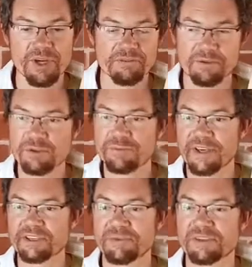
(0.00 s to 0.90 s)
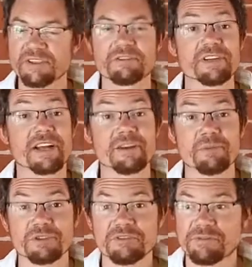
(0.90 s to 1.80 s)
have 2 specimens of Adenium
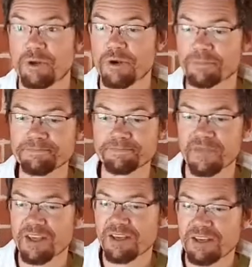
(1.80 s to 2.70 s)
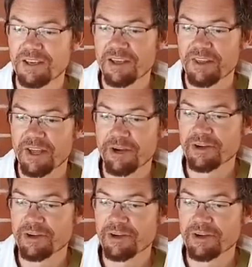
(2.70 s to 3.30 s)
Multiflorrum. They are